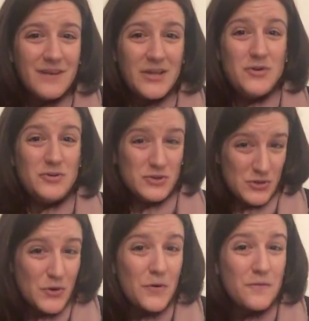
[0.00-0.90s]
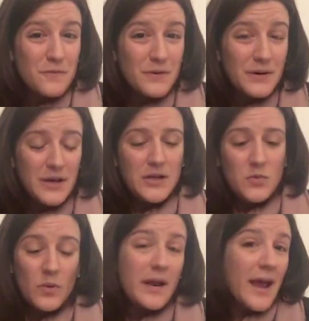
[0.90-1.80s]
and you deserve and
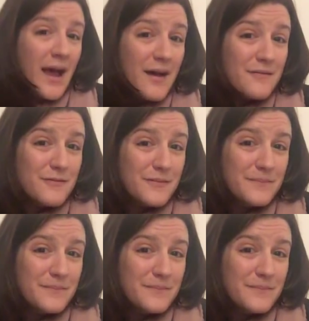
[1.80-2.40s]
you want to have?